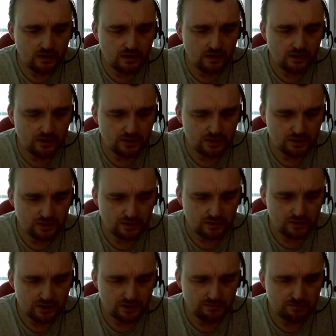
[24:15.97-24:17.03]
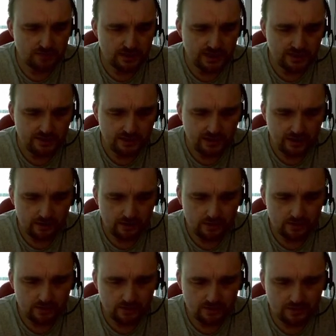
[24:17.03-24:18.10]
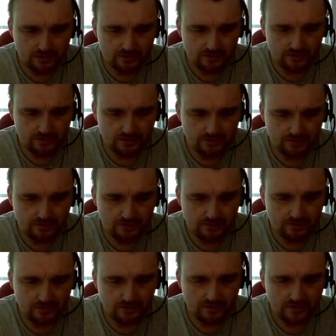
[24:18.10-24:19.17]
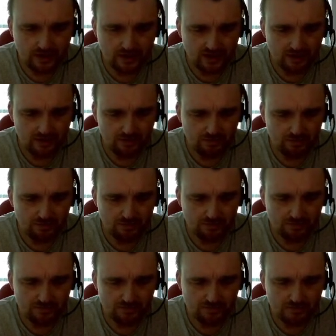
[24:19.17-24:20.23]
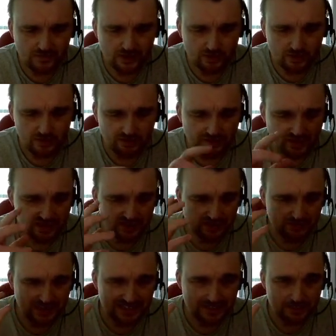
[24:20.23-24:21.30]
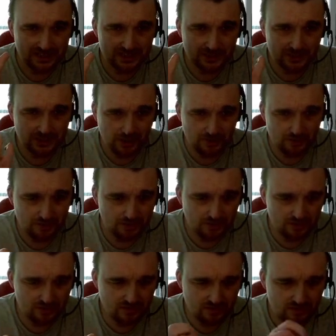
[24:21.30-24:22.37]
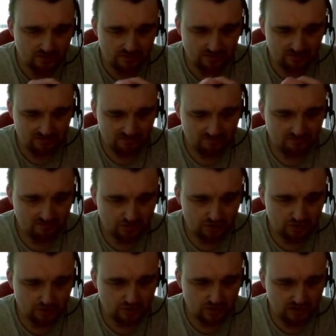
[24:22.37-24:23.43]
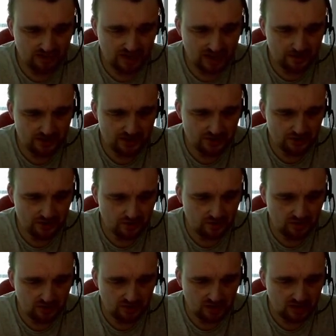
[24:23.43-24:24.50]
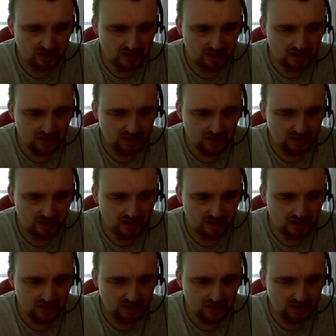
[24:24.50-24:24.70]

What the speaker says: it looks as though she's breathing out. I don't know if this is meant to be sound shown in the image, or